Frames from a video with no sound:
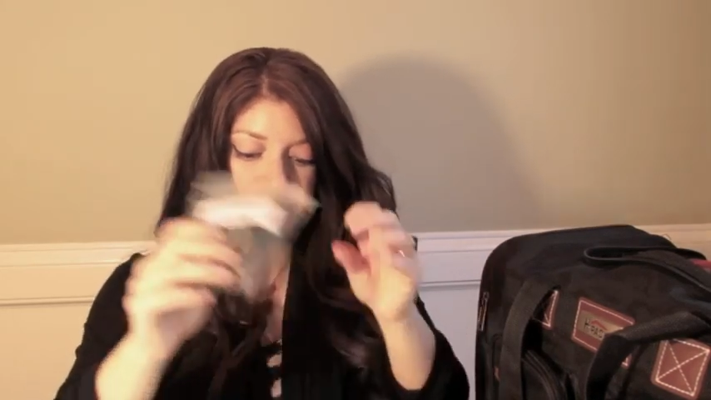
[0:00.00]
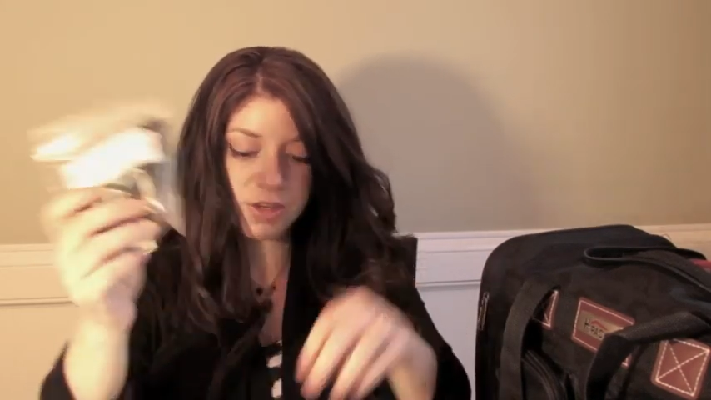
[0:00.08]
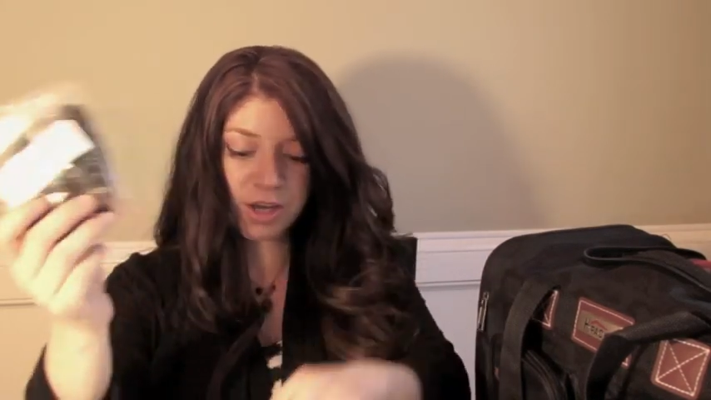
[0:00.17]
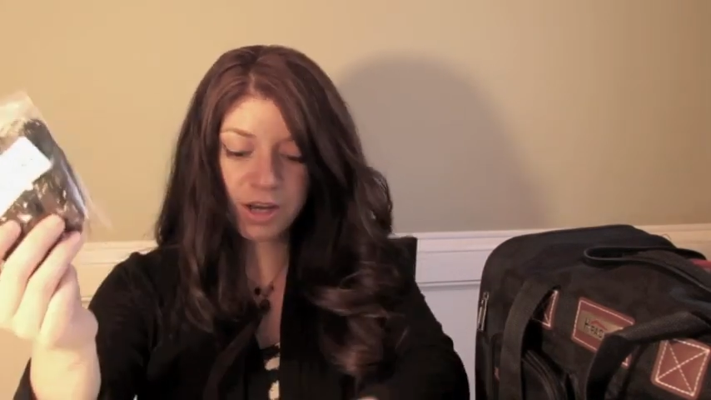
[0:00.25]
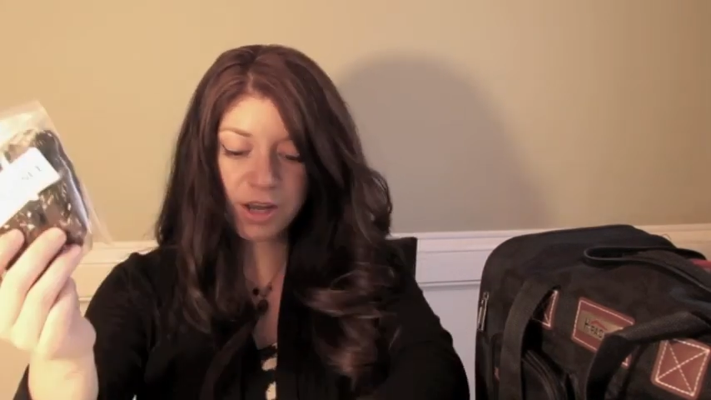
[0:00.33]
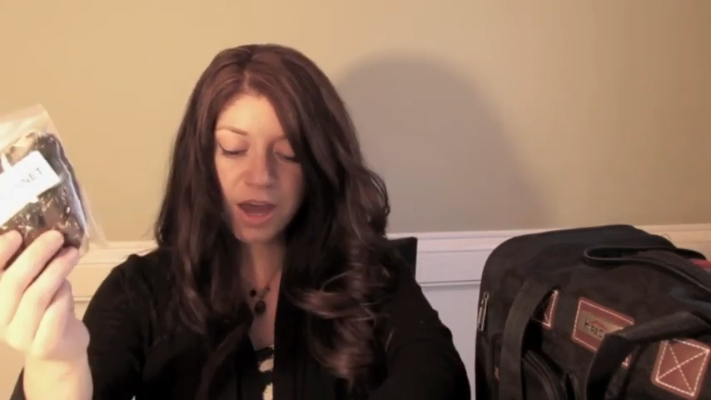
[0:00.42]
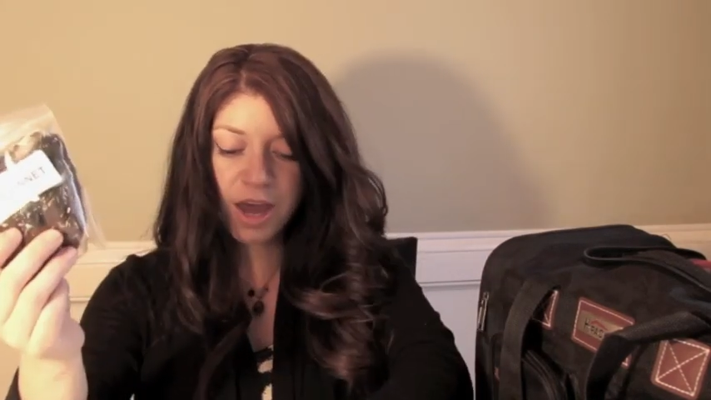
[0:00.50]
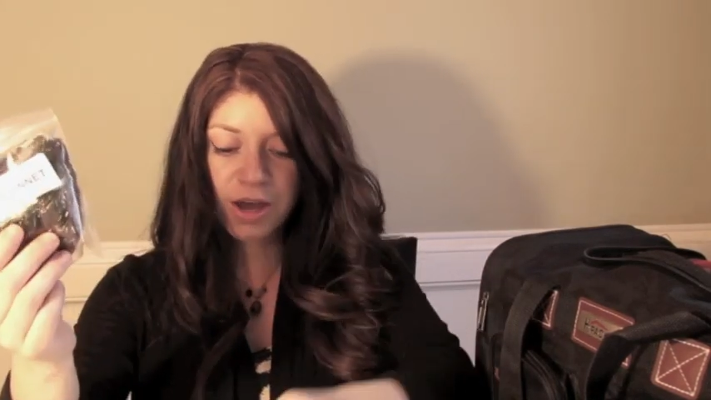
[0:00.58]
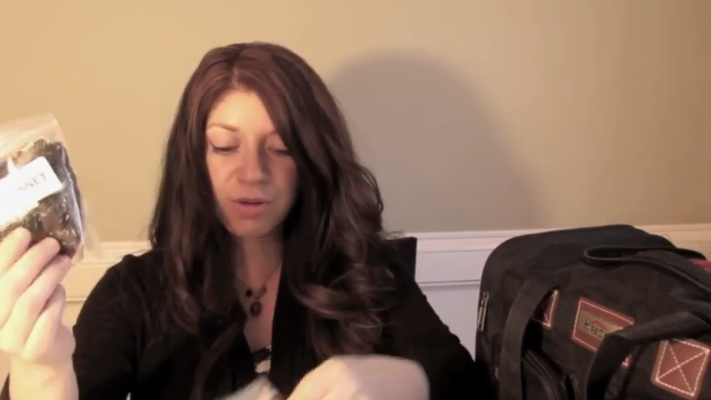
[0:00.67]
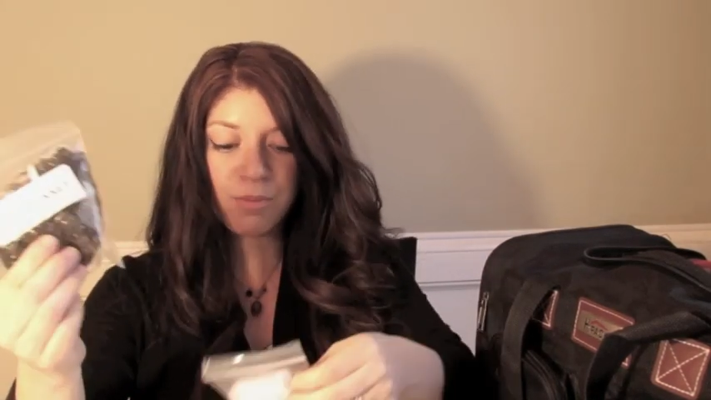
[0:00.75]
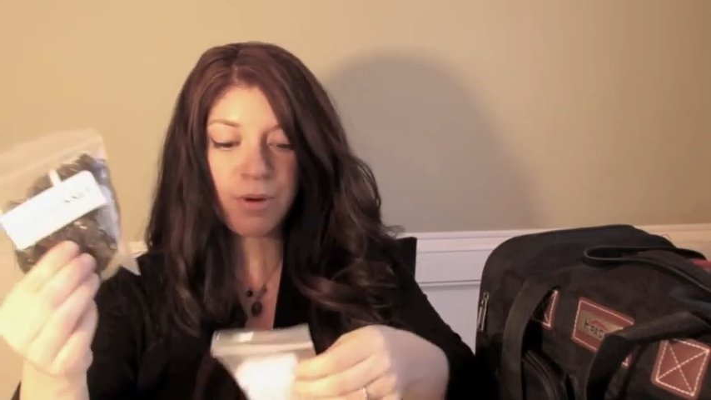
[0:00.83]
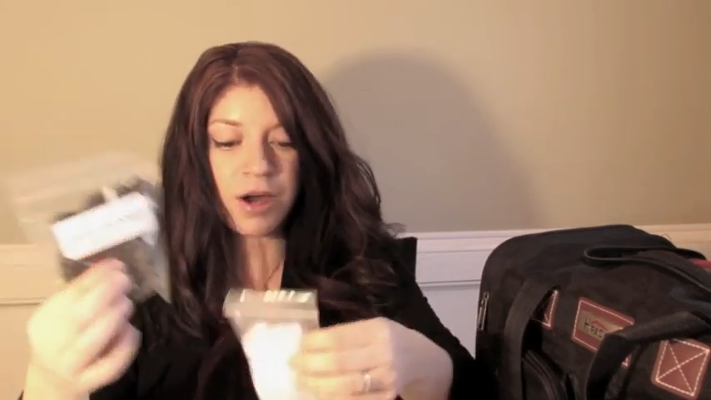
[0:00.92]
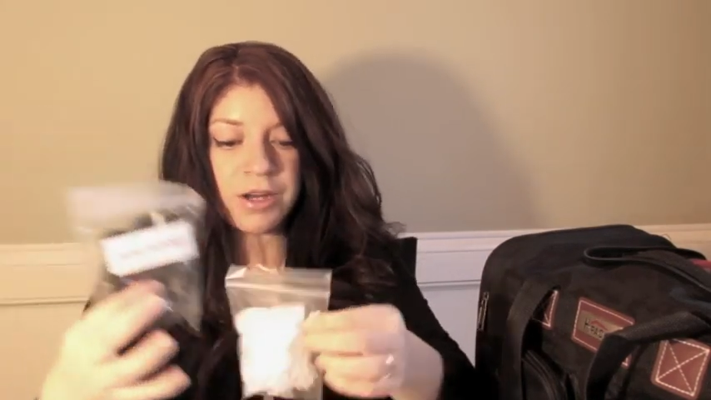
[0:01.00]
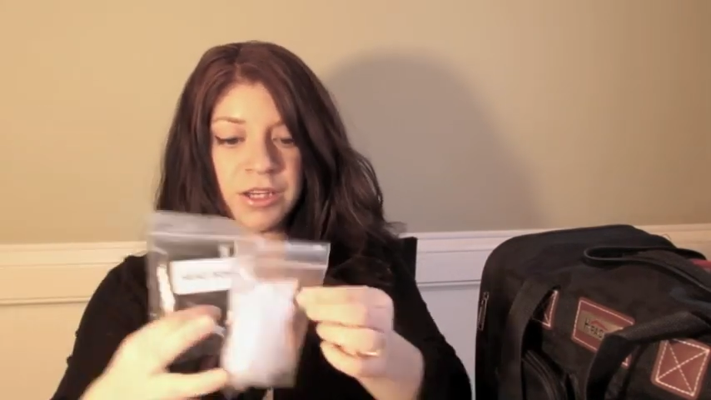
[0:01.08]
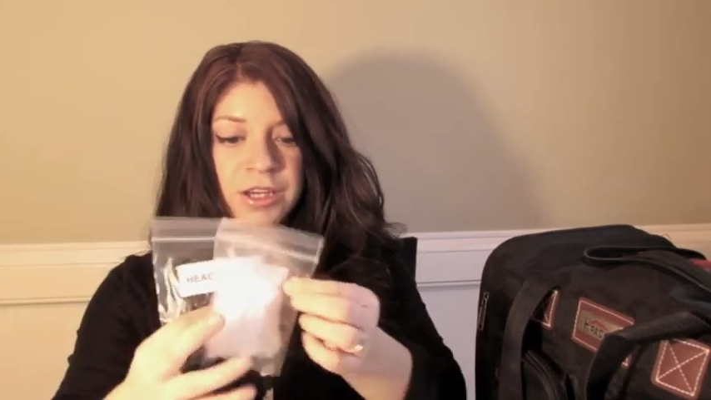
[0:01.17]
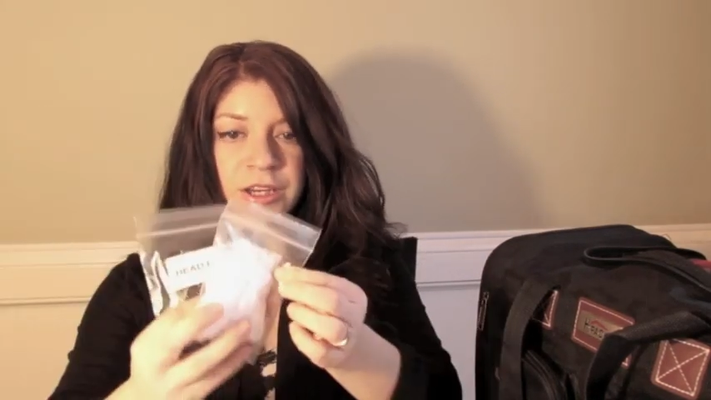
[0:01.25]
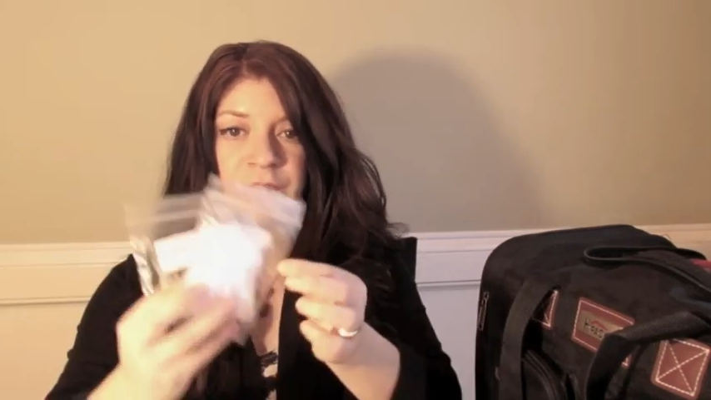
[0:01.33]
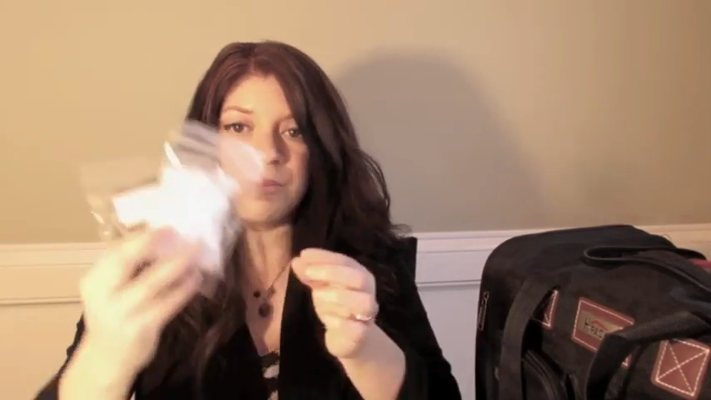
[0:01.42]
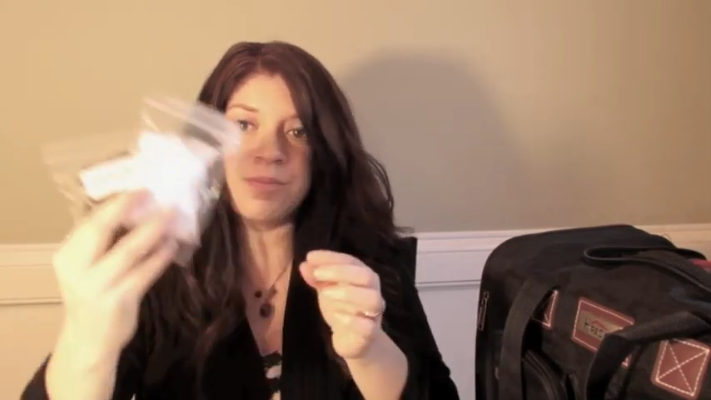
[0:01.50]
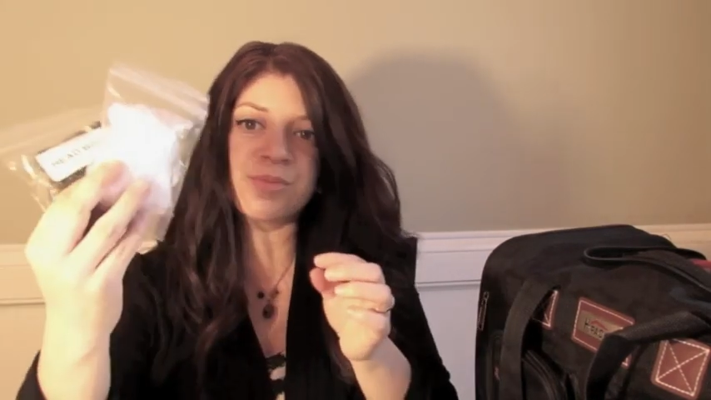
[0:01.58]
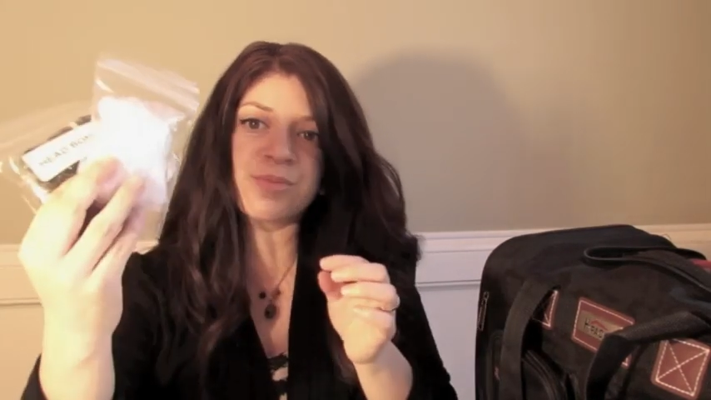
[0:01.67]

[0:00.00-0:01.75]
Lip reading: You get a head bonnet.